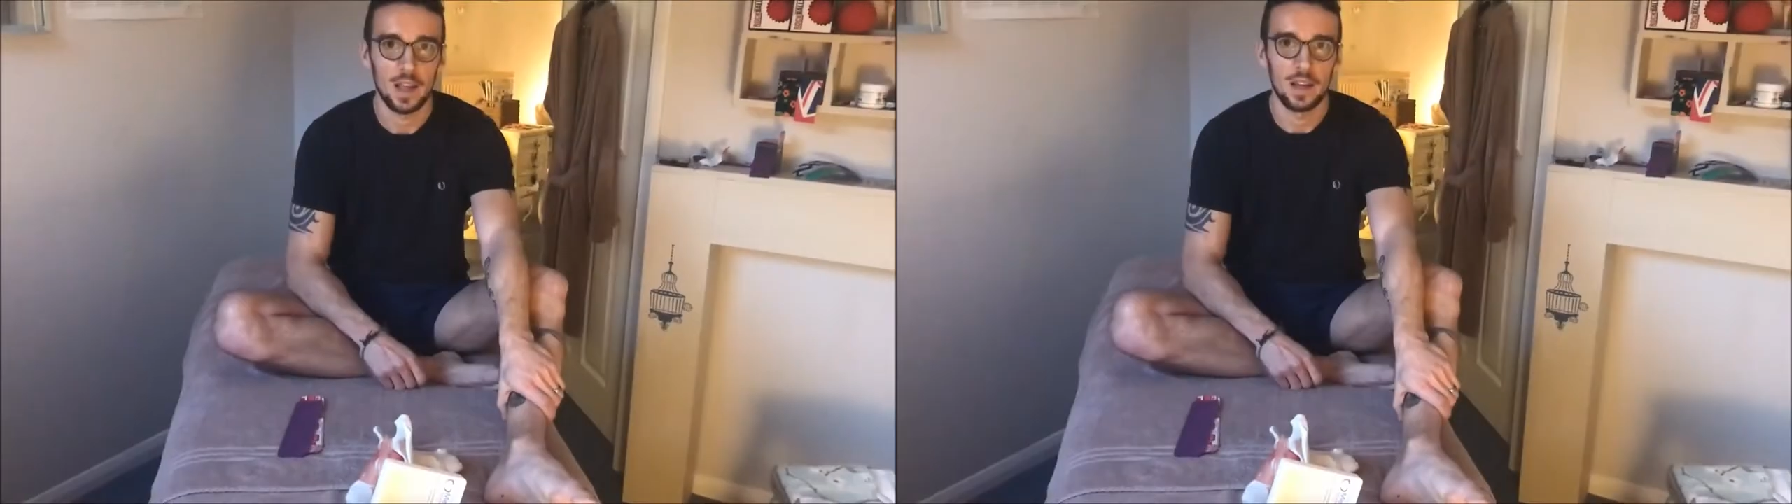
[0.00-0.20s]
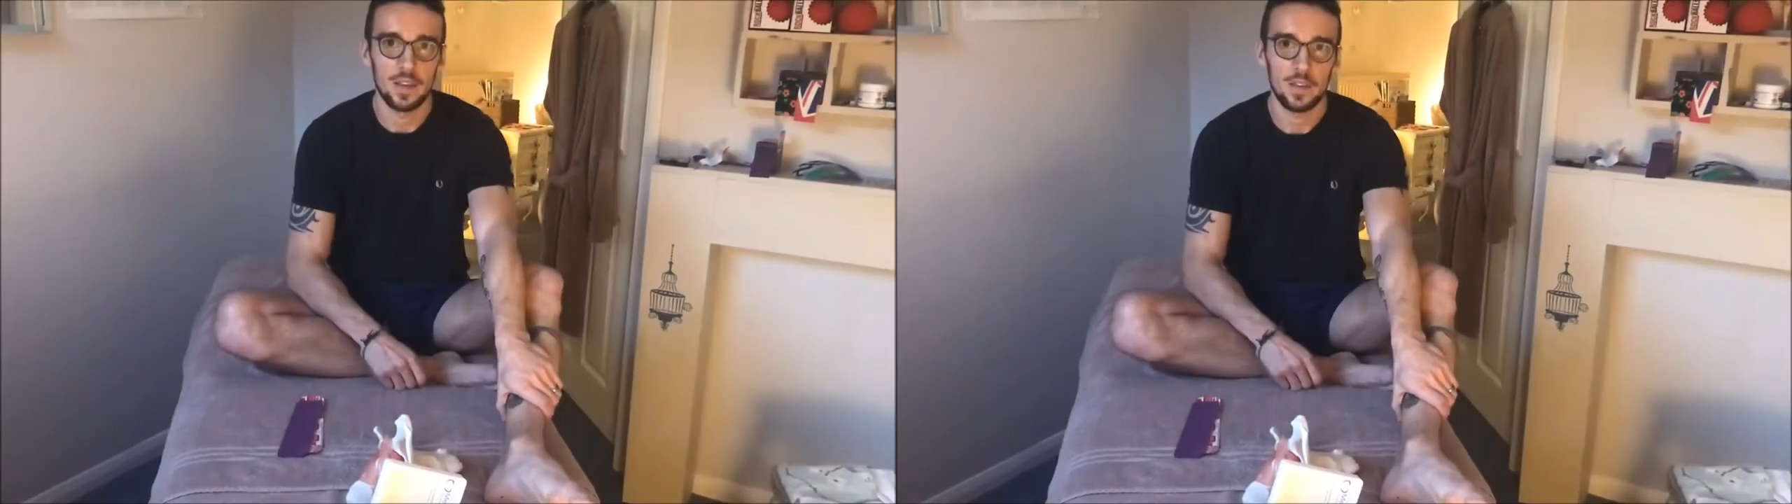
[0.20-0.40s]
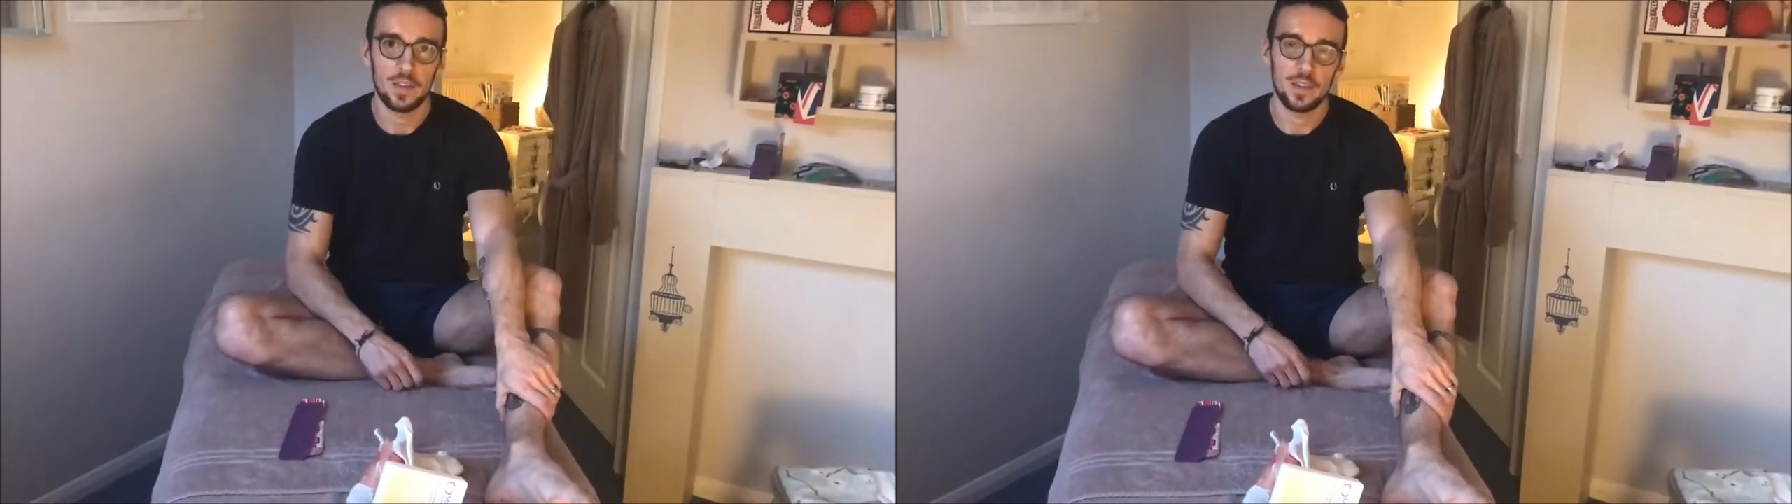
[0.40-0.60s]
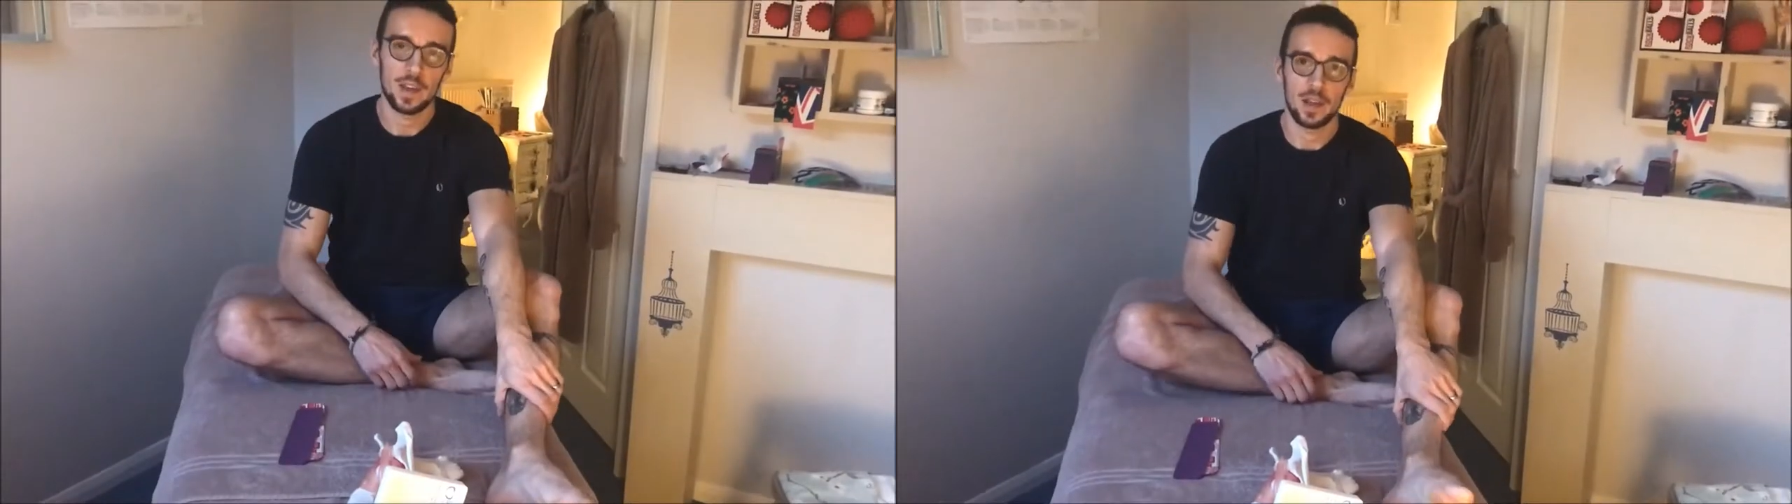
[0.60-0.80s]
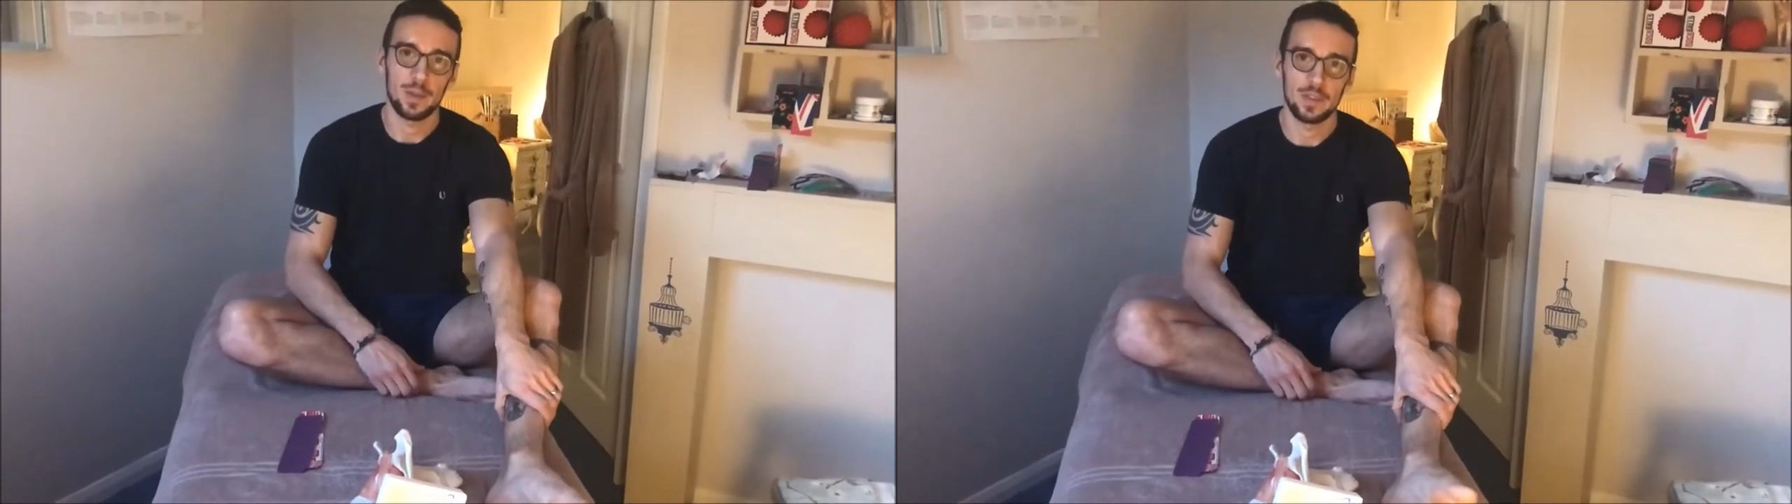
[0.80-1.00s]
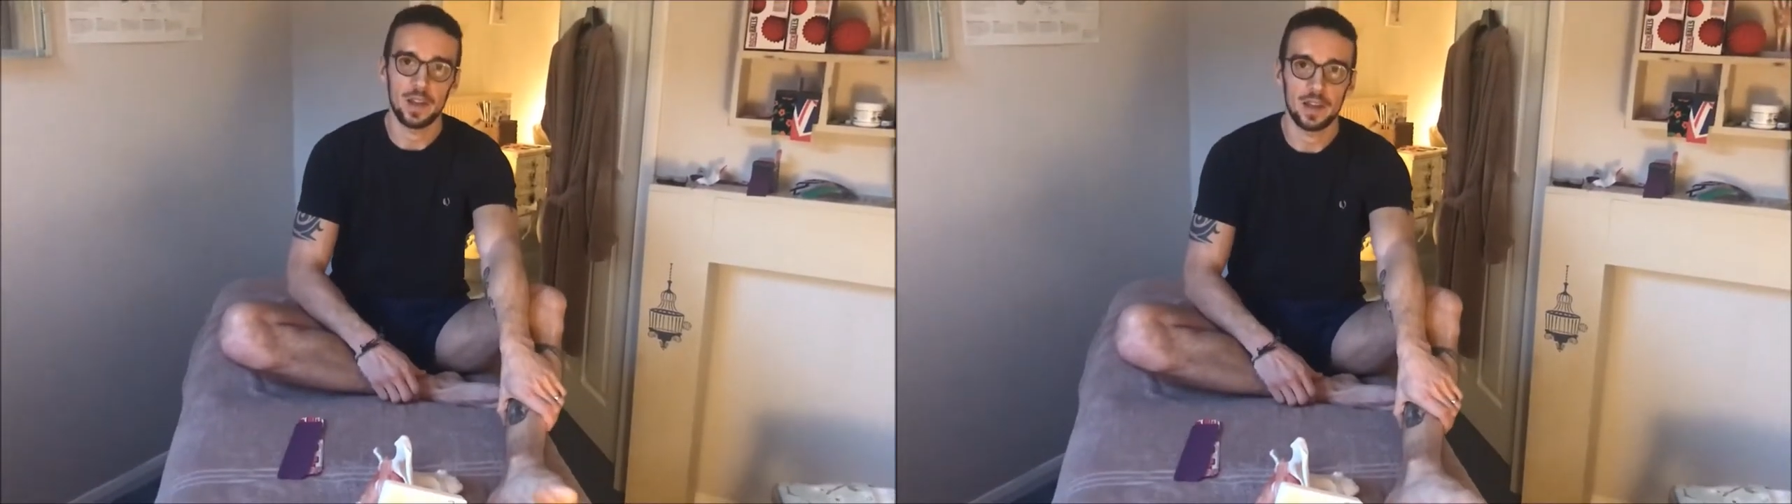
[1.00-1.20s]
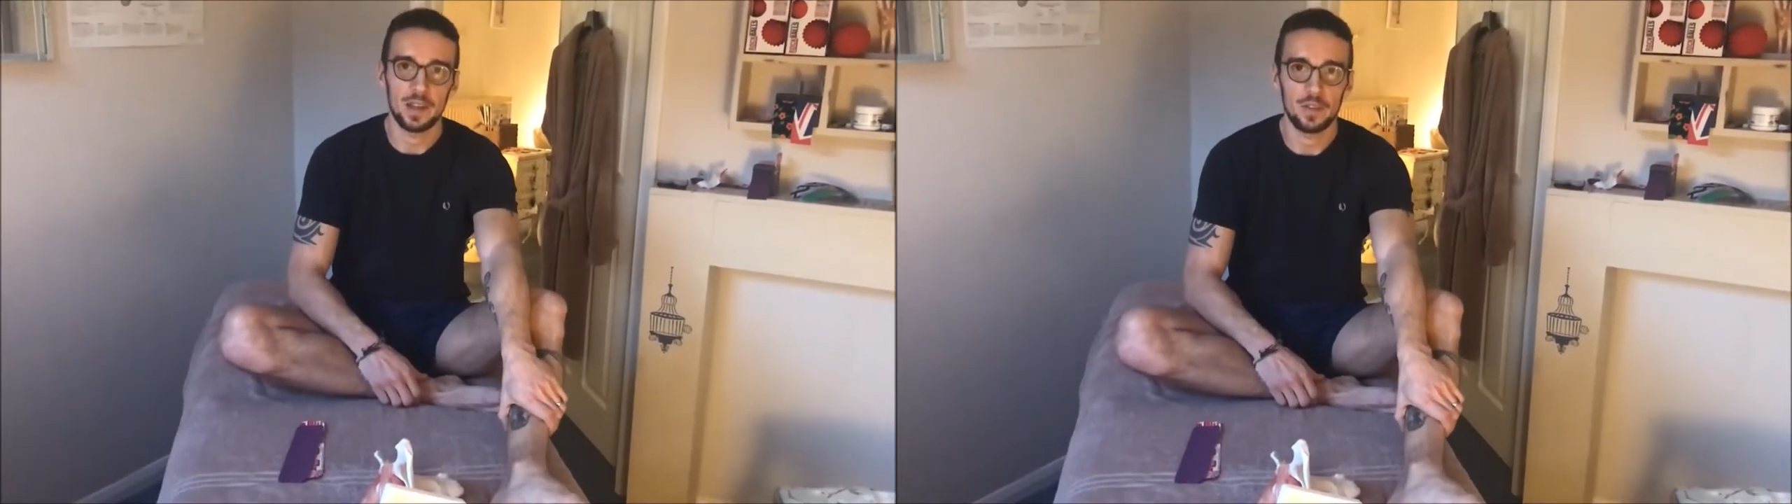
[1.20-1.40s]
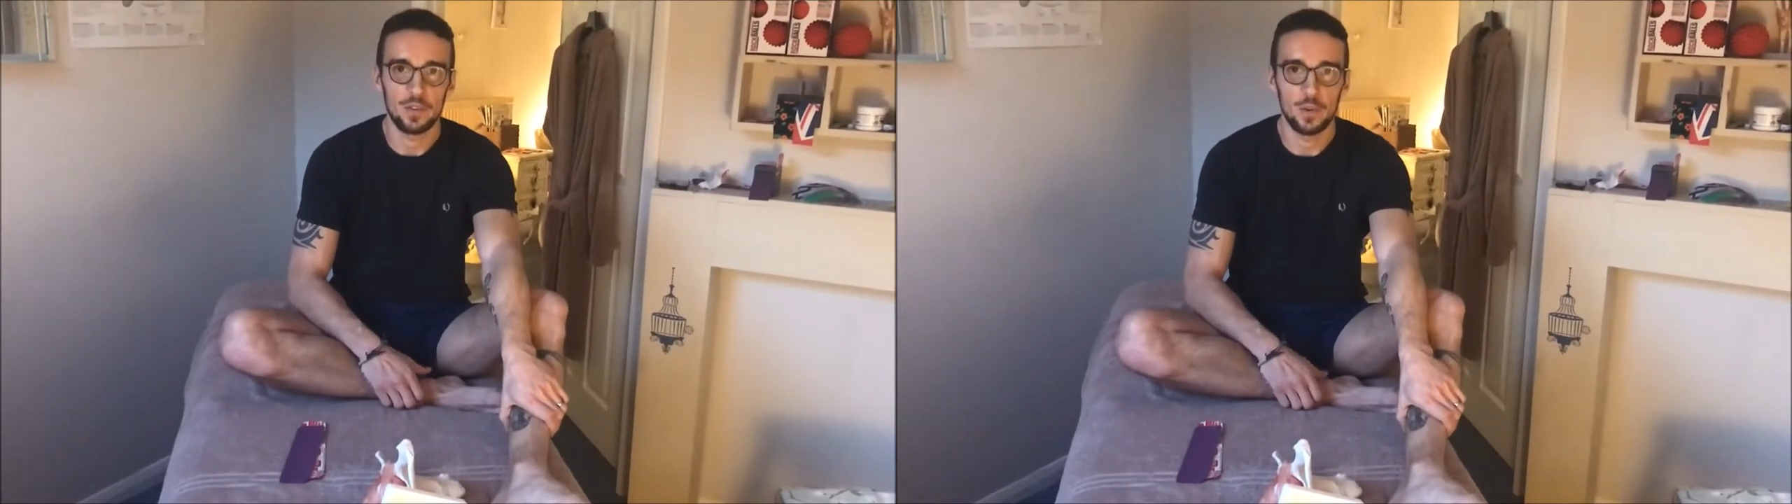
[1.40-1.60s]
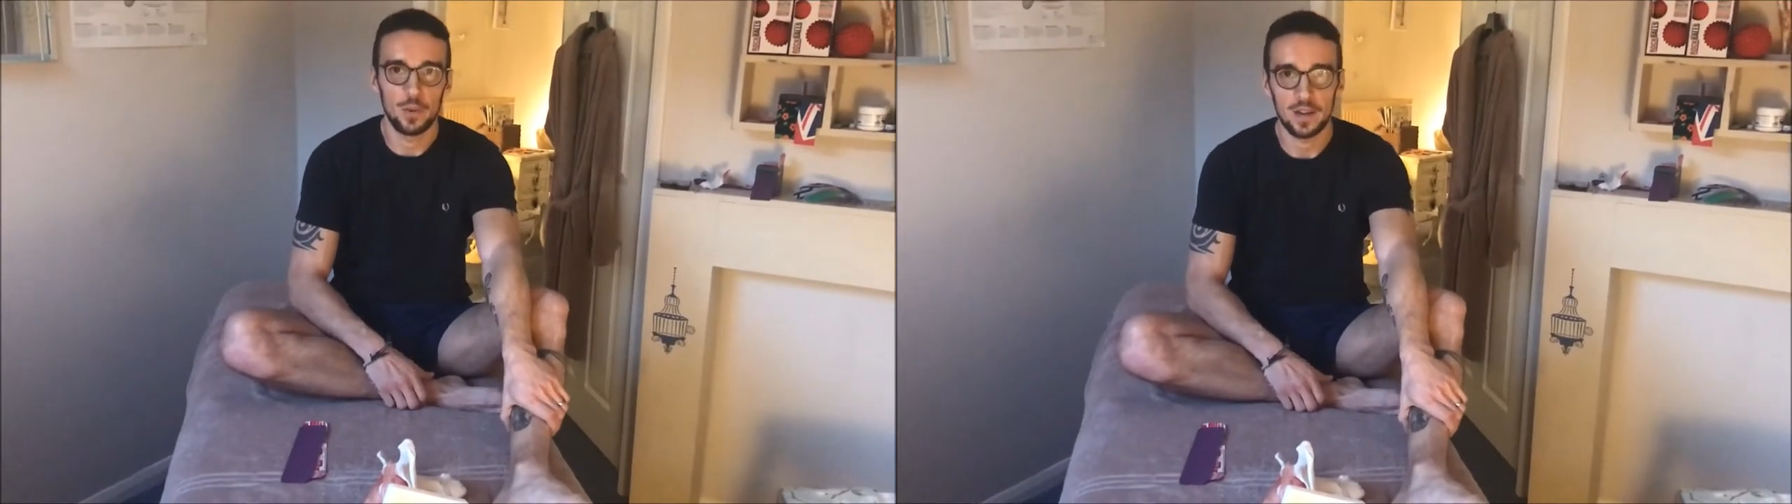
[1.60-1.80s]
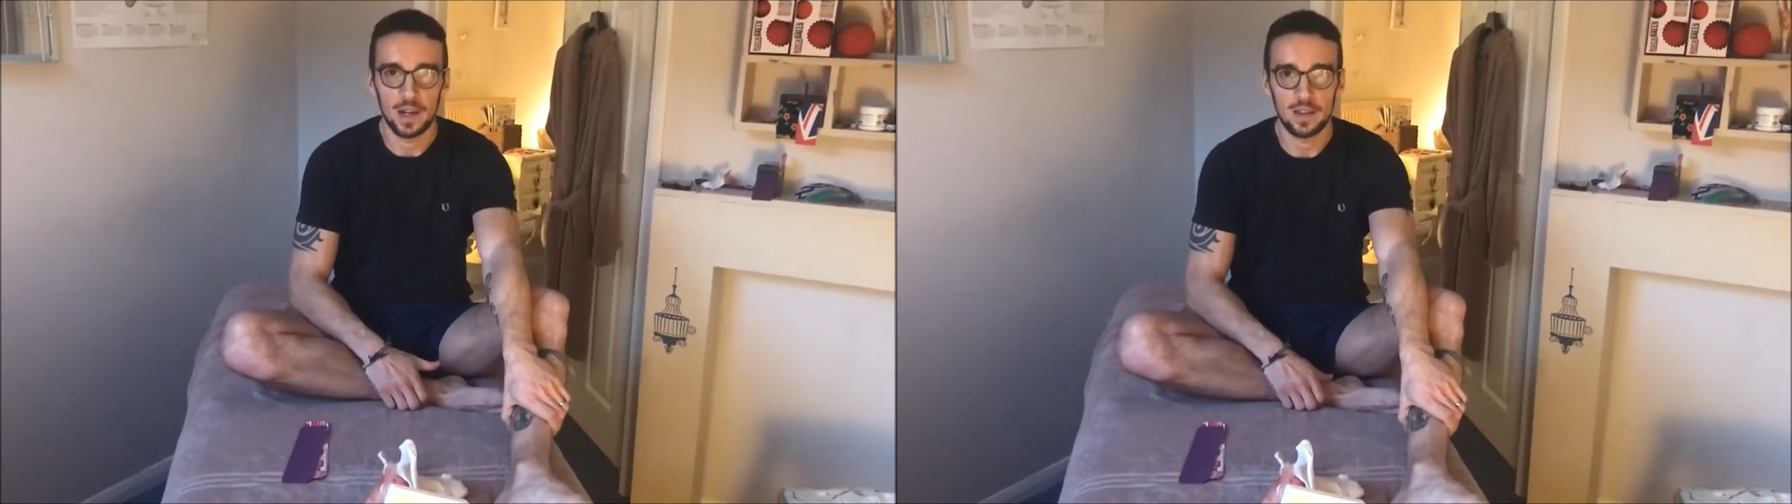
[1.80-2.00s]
Okay, this is a taping technique for